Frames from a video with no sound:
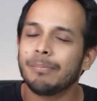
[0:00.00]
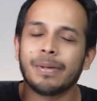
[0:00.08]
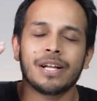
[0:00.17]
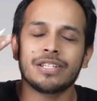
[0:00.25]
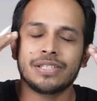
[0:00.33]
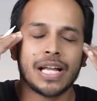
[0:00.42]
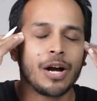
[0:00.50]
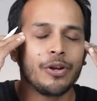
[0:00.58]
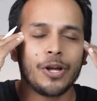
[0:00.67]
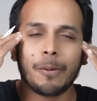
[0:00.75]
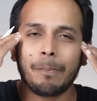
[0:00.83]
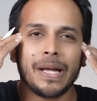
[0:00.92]
because now
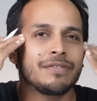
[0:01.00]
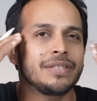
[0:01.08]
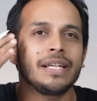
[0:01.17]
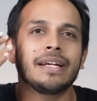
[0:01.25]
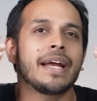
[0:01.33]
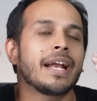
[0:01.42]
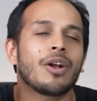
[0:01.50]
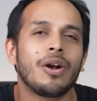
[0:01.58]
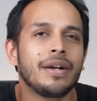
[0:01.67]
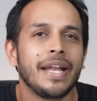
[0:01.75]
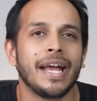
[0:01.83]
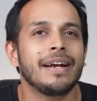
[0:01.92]
your PFC
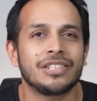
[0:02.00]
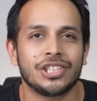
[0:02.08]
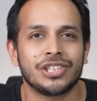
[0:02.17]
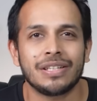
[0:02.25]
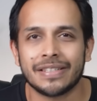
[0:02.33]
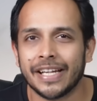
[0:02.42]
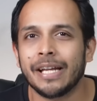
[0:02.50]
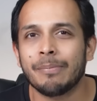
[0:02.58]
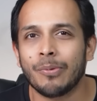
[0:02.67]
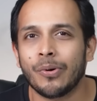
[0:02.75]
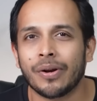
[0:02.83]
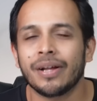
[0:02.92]
cannot take decisions
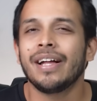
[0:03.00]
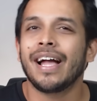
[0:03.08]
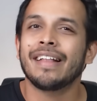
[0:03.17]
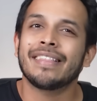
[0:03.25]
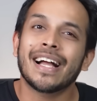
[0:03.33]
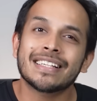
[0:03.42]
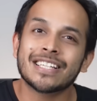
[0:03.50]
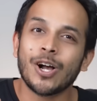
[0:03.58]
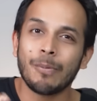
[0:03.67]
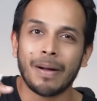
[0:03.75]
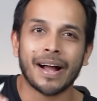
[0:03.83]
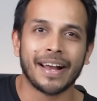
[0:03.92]
anymore. And that's how
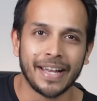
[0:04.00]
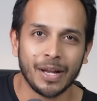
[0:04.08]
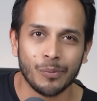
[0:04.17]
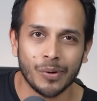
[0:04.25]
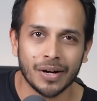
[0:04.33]
marketing